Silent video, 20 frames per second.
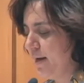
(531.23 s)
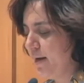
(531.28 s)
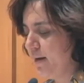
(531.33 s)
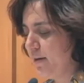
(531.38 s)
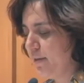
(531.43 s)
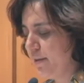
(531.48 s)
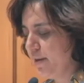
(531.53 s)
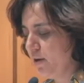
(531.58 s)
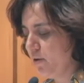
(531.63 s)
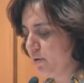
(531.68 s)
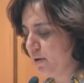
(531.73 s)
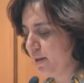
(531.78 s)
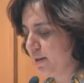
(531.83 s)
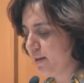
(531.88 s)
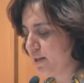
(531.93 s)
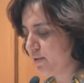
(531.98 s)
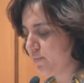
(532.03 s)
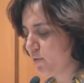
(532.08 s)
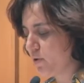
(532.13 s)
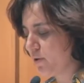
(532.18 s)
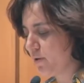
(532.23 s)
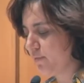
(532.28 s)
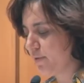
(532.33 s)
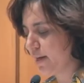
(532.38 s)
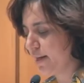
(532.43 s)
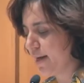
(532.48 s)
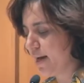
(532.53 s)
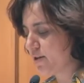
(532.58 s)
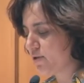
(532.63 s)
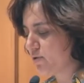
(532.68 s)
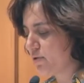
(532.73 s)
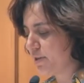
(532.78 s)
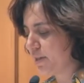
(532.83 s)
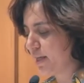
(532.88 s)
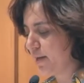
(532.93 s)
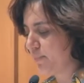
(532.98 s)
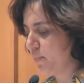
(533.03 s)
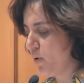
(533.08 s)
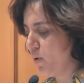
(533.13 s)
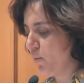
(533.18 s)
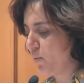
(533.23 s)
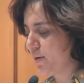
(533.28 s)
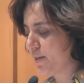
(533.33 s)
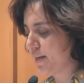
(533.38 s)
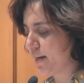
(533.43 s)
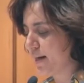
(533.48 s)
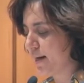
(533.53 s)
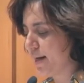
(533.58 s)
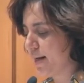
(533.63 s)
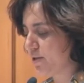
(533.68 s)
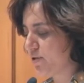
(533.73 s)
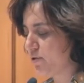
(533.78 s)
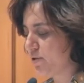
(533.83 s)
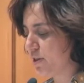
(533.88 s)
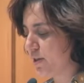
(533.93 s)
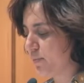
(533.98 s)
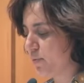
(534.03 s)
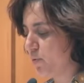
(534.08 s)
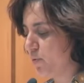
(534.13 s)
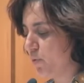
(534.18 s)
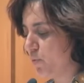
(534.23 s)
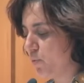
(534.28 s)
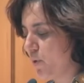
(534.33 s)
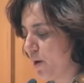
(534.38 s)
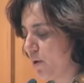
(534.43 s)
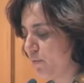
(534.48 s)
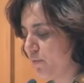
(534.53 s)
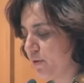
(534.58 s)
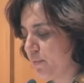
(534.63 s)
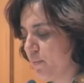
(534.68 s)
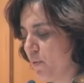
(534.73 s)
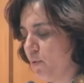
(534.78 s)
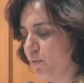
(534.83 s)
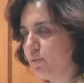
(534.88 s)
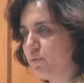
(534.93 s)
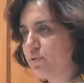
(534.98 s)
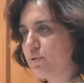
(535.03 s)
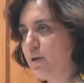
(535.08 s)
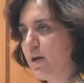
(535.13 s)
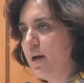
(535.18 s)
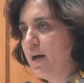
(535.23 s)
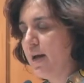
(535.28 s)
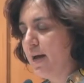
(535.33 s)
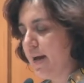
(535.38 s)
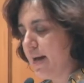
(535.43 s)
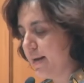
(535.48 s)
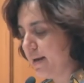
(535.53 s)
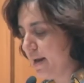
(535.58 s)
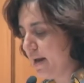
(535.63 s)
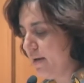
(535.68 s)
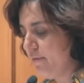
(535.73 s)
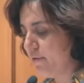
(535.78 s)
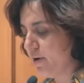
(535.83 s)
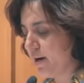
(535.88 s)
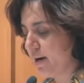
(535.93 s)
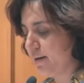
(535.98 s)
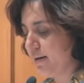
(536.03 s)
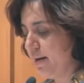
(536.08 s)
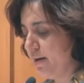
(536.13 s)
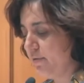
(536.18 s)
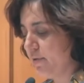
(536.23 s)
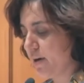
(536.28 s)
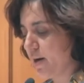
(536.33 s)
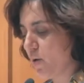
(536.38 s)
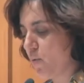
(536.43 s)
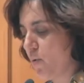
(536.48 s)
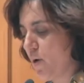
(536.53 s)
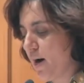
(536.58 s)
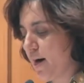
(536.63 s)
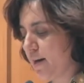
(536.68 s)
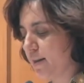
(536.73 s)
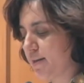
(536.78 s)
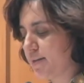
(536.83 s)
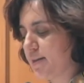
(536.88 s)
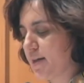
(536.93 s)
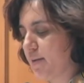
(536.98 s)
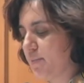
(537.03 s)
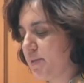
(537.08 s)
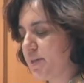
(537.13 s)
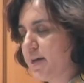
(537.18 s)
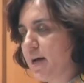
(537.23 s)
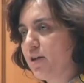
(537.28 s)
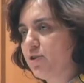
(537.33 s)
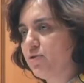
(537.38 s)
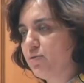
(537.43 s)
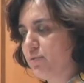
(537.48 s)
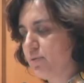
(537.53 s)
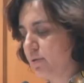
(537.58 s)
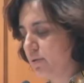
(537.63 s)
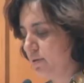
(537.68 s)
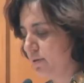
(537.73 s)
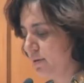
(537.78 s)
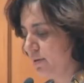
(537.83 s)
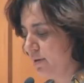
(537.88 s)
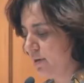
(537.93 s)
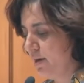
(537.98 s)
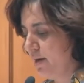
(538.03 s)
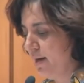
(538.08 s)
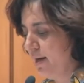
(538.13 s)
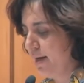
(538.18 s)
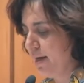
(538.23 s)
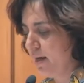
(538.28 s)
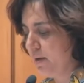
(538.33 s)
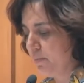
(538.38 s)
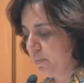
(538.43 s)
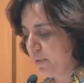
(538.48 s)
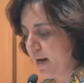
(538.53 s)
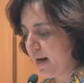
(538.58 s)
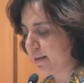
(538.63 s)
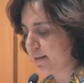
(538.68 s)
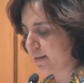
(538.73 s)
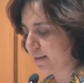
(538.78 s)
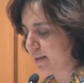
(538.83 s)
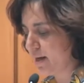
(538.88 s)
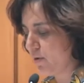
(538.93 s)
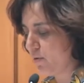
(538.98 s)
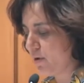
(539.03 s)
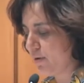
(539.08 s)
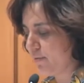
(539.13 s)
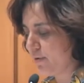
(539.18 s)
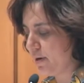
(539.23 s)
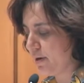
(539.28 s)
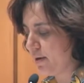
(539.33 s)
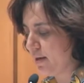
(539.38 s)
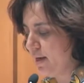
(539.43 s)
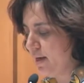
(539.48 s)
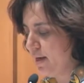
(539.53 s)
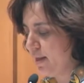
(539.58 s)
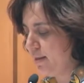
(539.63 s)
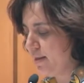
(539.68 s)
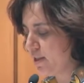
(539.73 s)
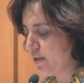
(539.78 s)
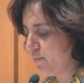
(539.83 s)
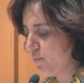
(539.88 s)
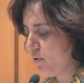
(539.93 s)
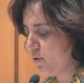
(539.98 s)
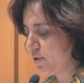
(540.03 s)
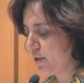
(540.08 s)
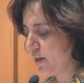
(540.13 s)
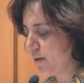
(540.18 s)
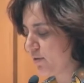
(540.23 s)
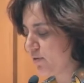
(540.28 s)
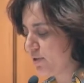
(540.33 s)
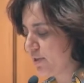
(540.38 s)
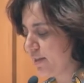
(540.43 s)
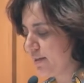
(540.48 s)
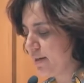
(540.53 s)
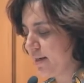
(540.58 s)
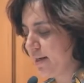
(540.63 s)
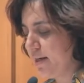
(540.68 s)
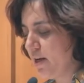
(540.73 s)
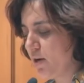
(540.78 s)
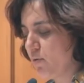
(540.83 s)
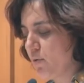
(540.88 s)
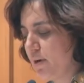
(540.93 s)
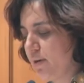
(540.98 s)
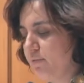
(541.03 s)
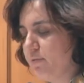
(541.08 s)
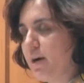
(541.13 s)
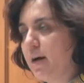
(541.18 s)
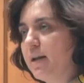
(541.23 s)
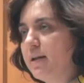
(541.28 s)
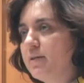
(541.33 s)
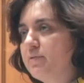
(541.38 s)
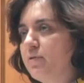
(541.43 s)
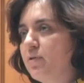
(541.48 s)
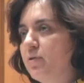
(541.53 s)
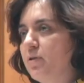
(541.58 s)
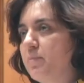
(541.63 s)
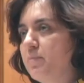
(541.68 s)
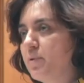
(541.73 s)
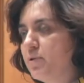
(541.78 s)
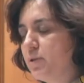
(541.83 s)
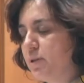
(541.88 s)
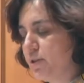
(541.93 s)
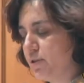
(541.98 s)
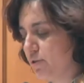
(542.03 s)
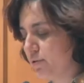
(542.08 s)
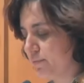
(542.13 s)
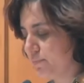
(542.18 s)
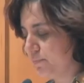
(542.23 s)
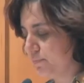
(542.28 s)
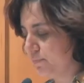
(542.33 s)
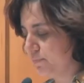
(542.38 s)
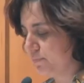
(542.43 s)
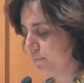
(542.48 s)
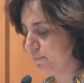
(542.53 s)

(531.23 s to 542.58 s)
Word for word: In theory, these modal variations keep always a relationship with one of the modes and ever, never acquire the same stature. In practice, however, these modes are considered equally valid for composition.